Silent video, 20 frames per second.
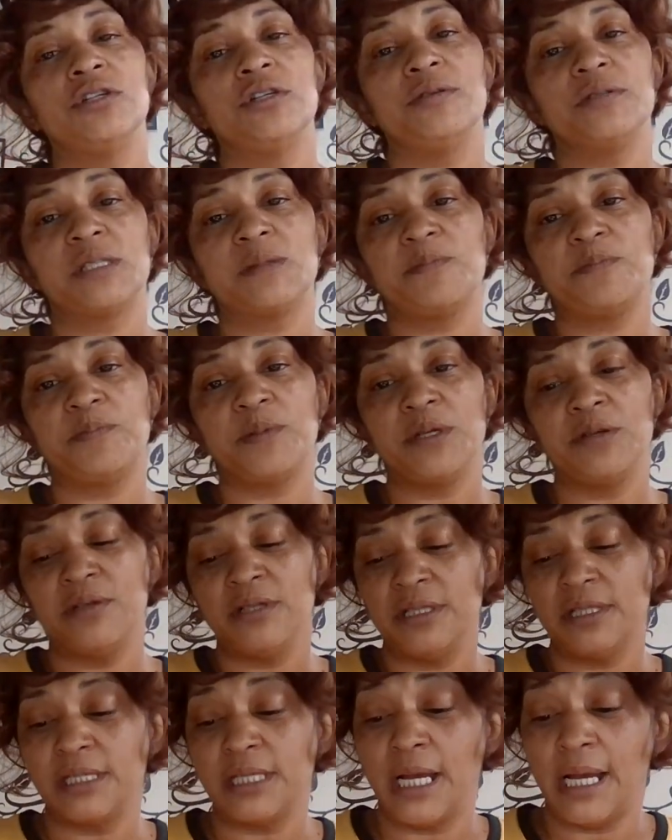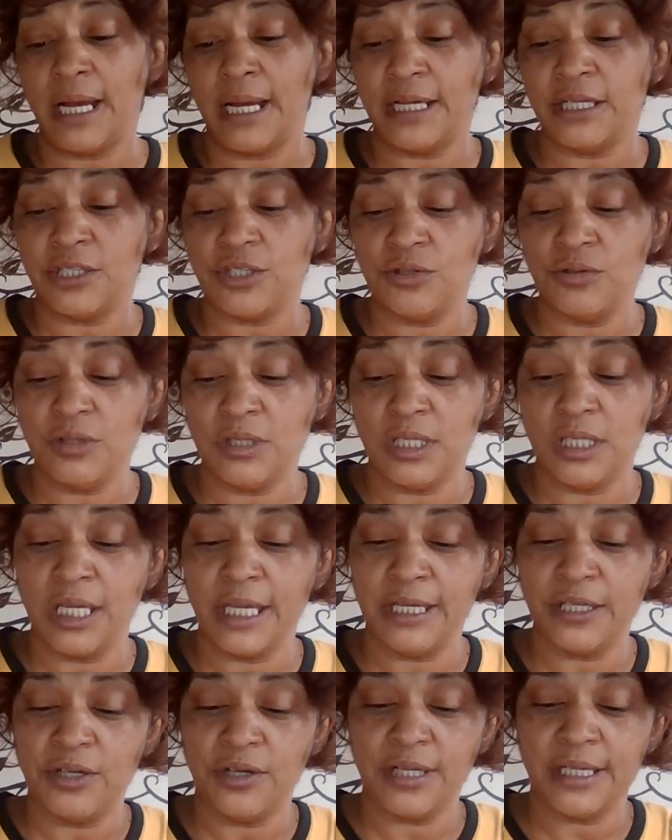your spirit guide you, you're
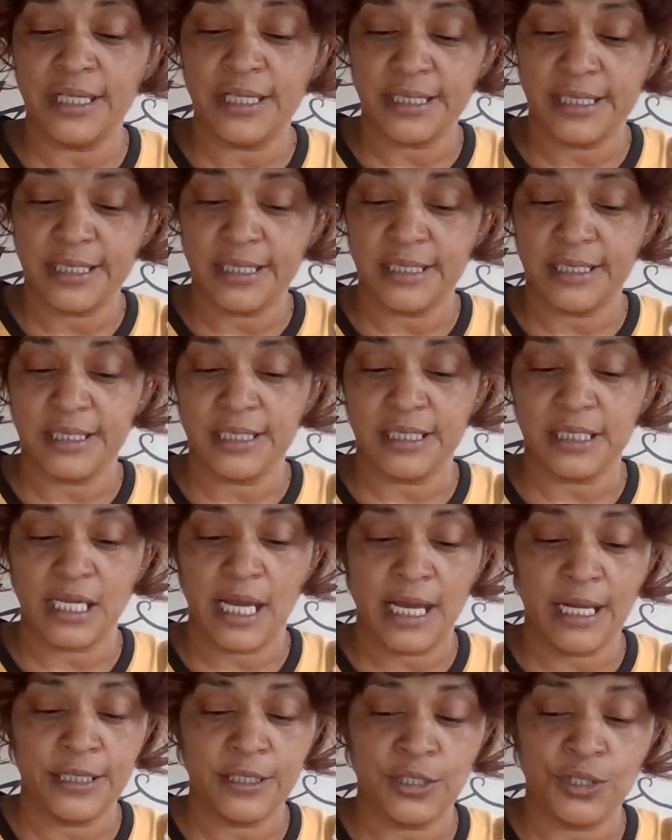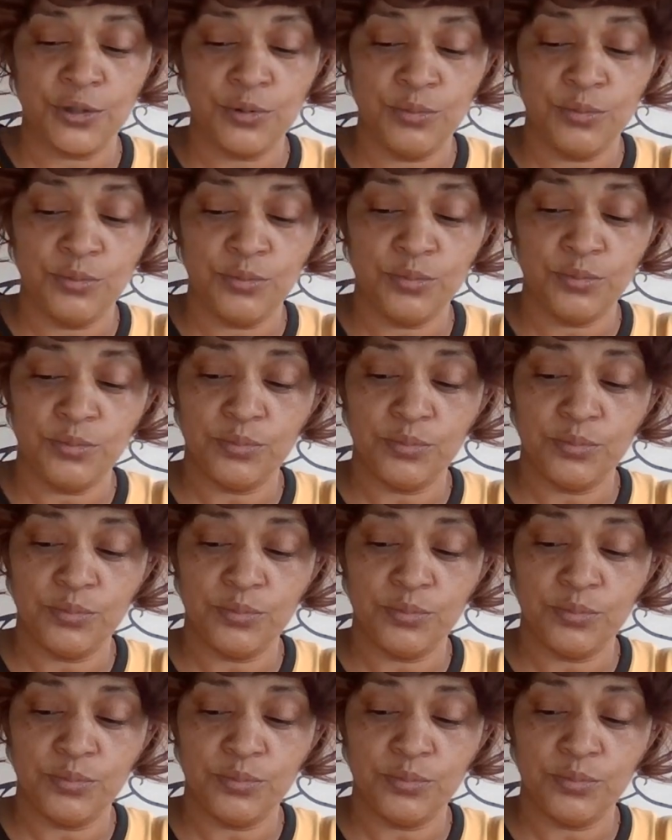letting your ancestors guide you.